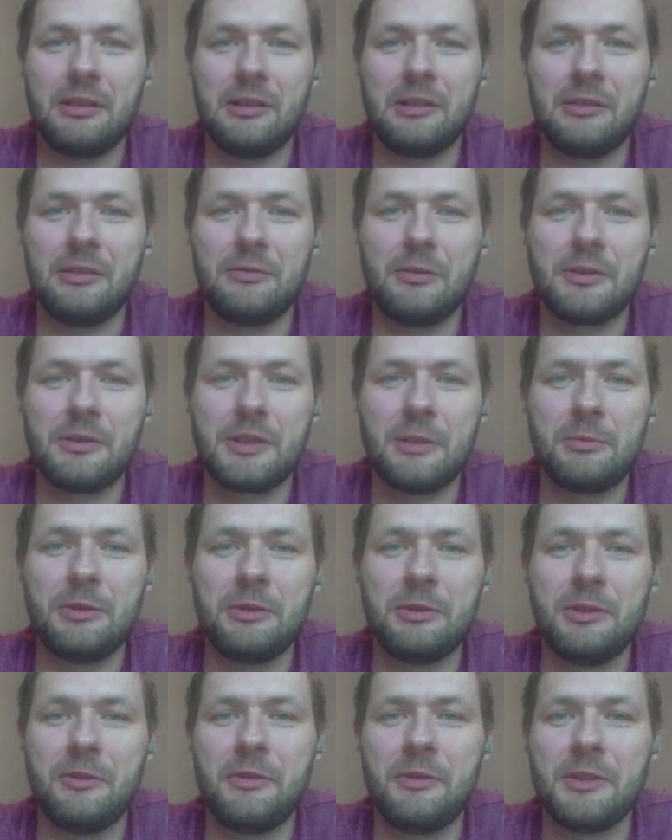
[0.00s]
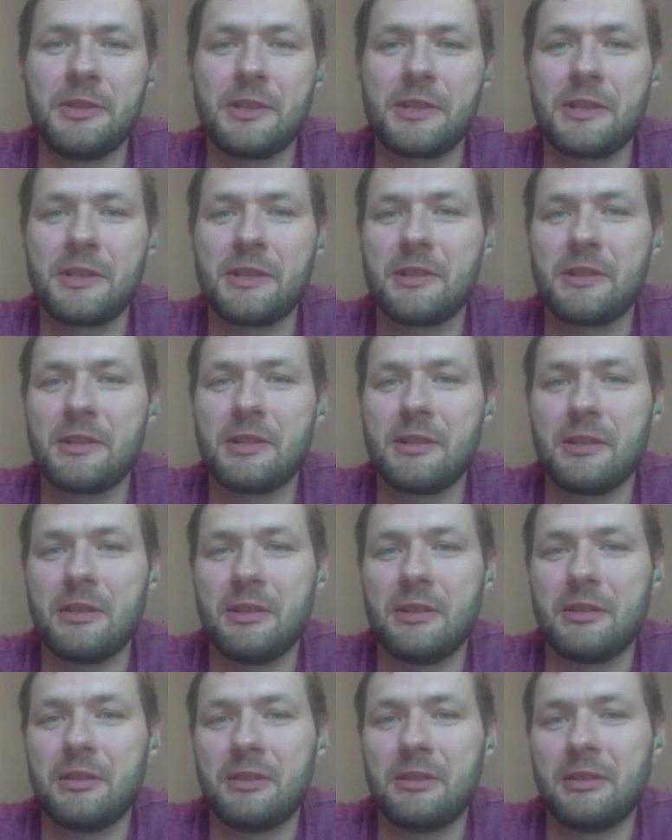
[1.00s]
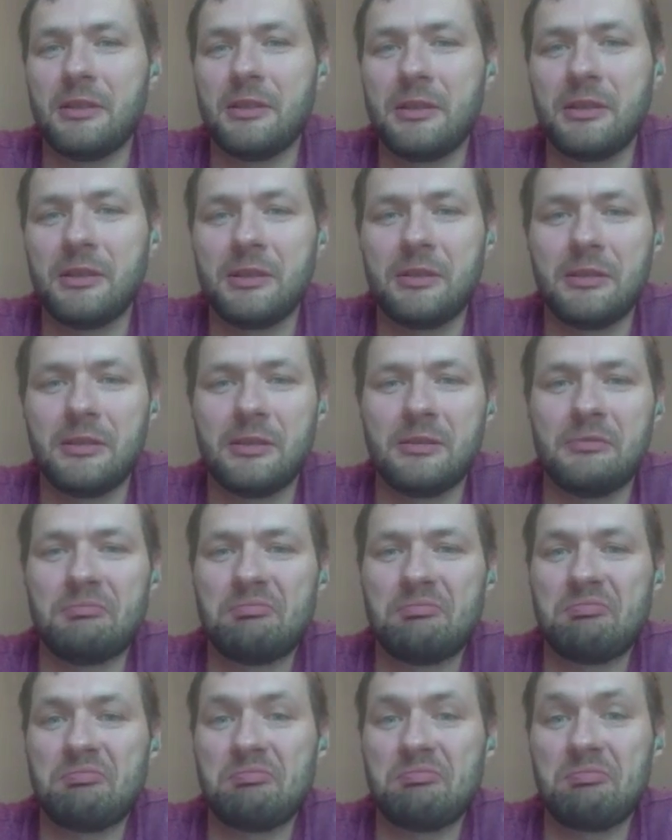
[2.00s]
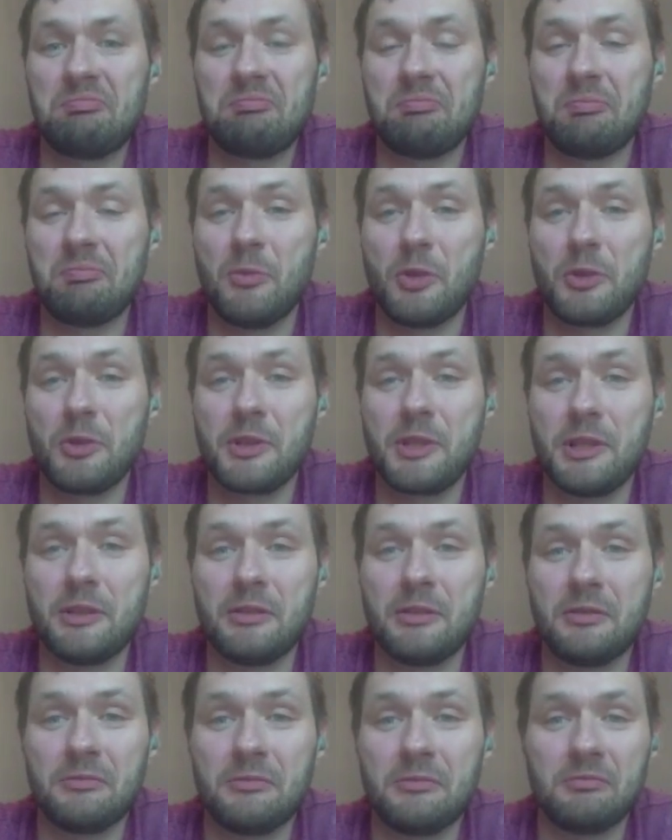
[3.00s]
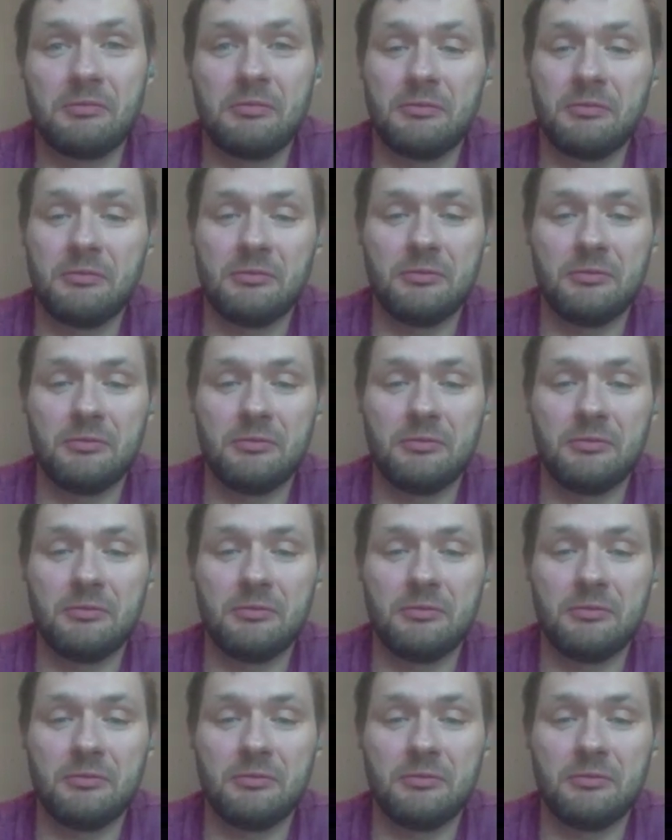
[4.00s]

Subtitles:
And for example, if it's more than